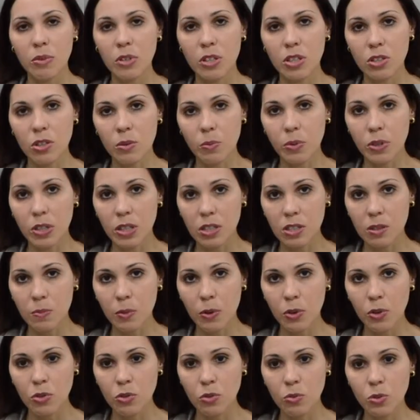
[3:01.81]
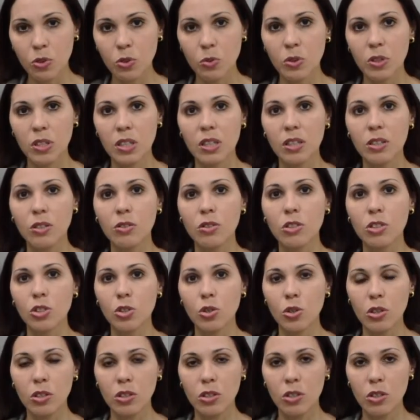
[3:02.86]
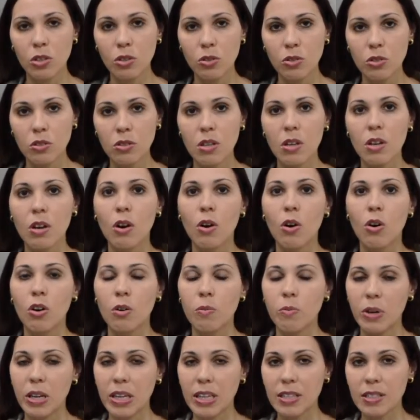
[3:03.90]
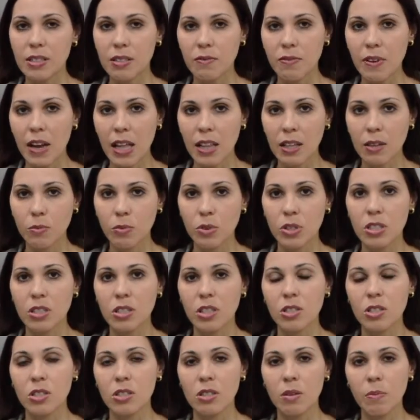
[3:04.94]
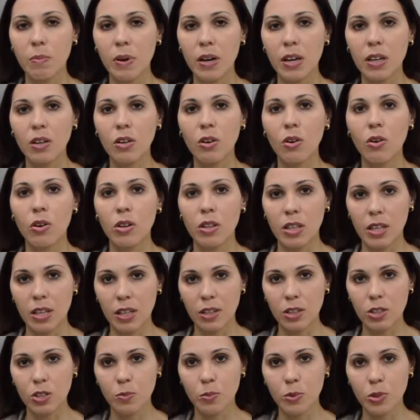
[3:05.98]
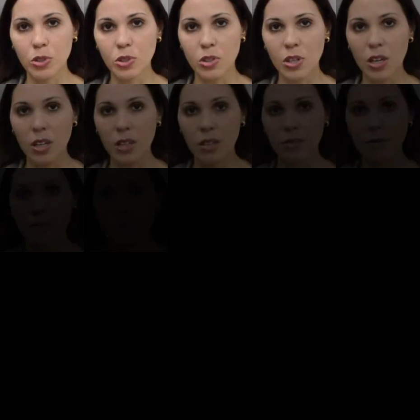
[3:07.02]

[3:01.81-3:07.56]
breeds are predisposed, which would include the short-nosed or brachycephalic breeds such as the pug or the English bulldog.